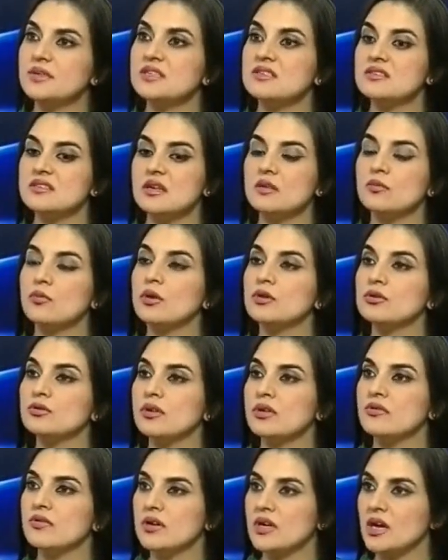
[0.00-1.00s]
they still want to
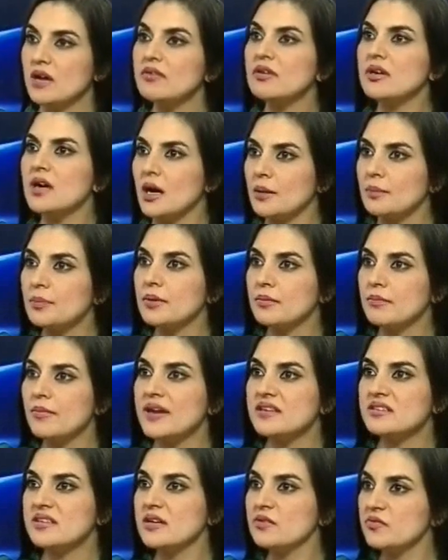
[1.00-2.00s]
give a cover up
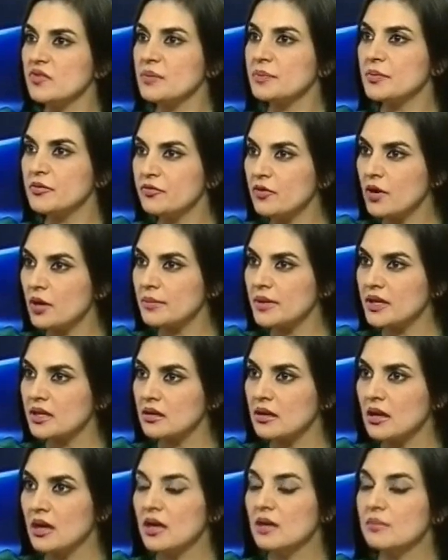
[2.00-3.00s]
by saying we are
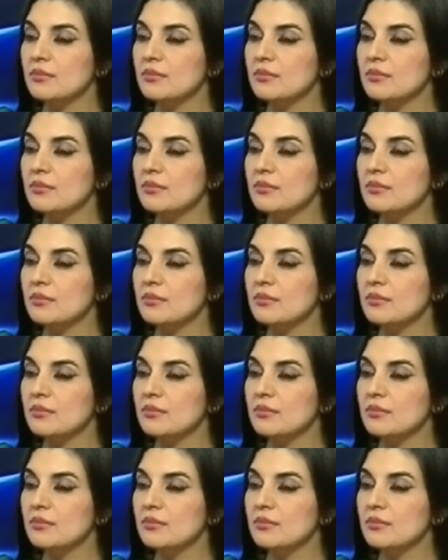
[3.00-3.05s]
performing.